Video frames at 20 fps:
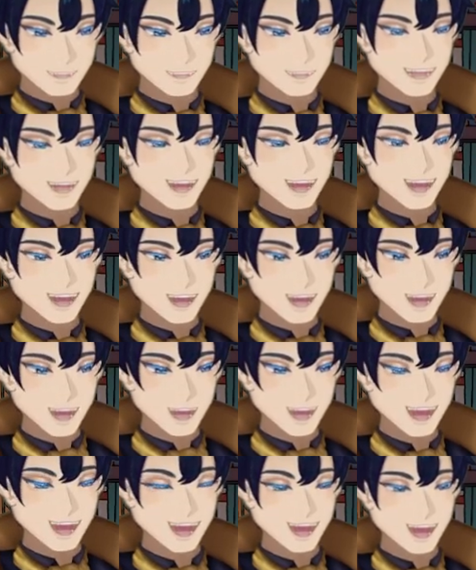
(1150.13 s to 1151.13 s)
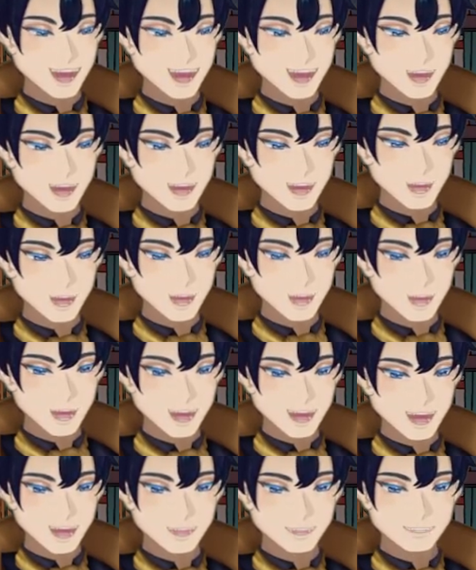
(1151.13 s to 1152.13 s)
si, San
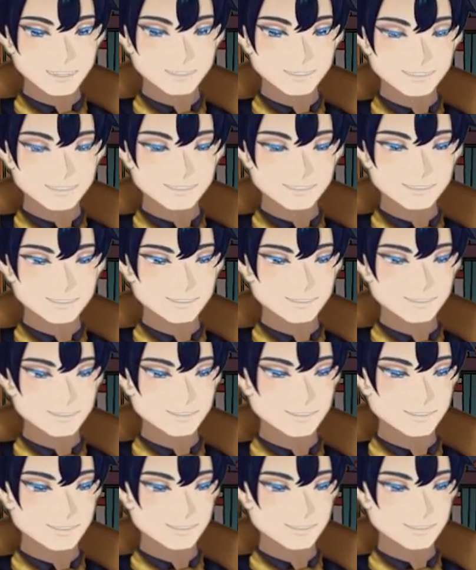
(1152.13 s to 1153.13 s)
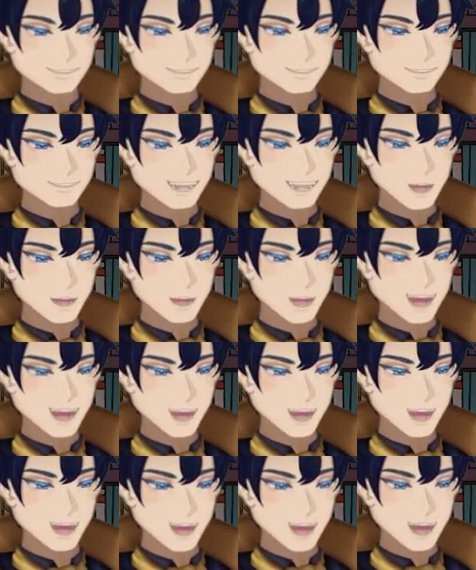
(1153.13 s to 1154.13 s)
Salvatore!" They went
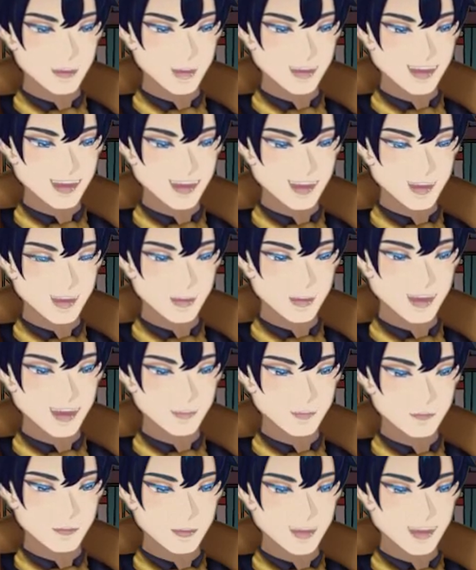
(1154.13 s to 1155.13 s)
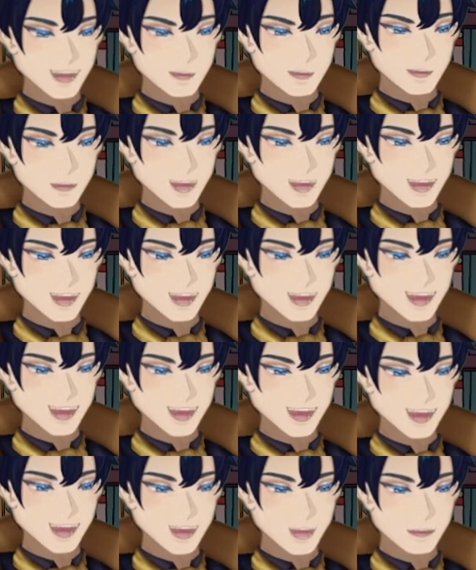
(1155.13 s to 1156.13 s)
along what seemed to be a quay right on the
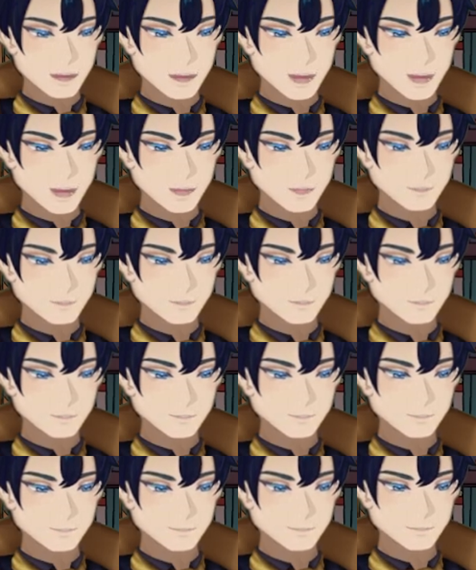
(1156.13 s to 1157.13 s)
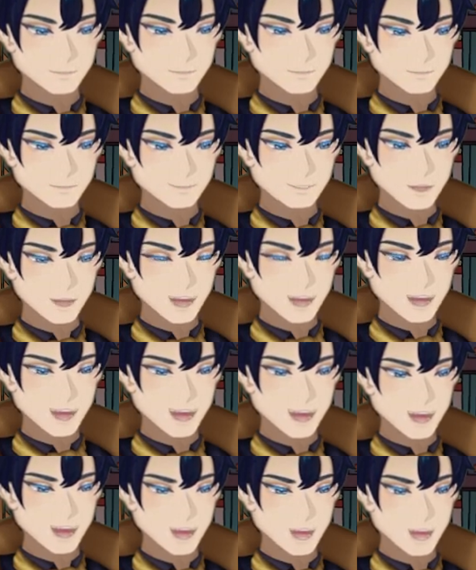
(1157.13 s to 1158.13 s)
edge of the water. There was not
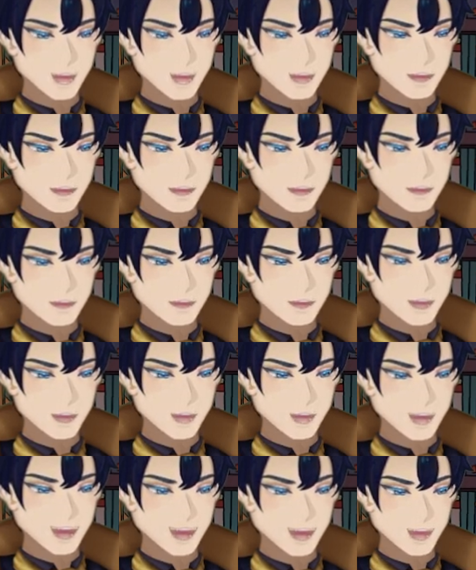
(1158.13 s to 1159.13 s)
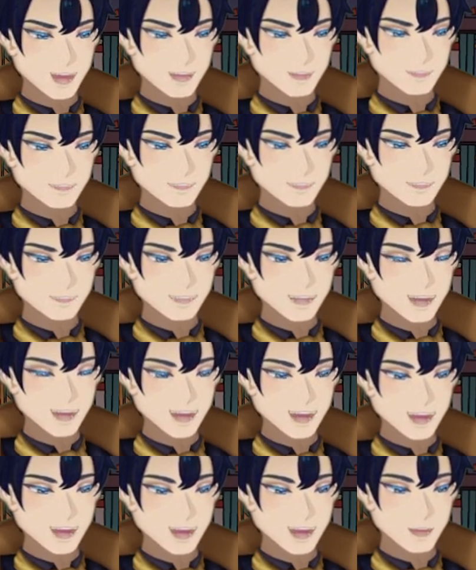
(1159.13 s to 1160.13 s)
even a low wall here,
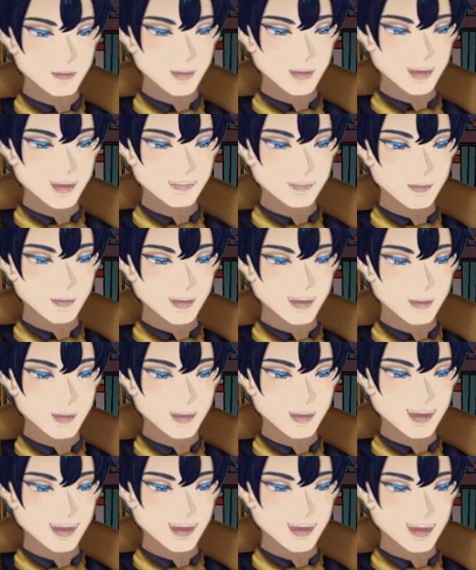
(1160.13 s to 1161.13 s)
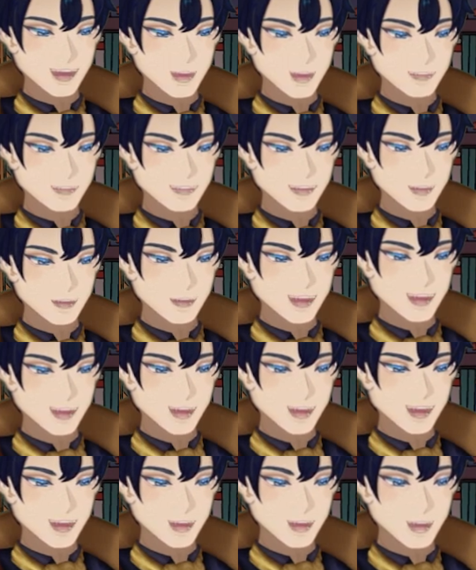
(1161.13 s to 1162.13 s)
nothing to prevent the man with the lantern tipping them
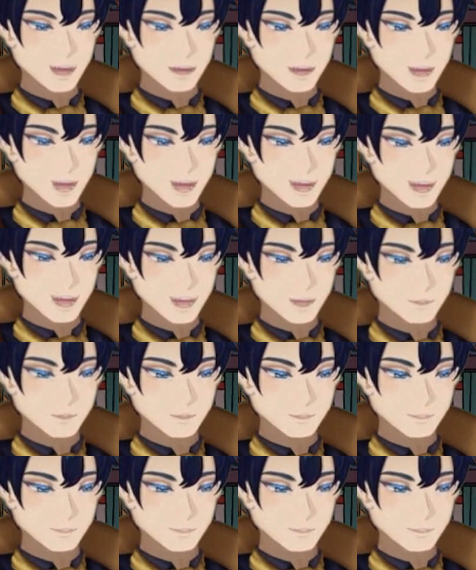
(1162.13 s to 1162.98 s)
in if he wanted to.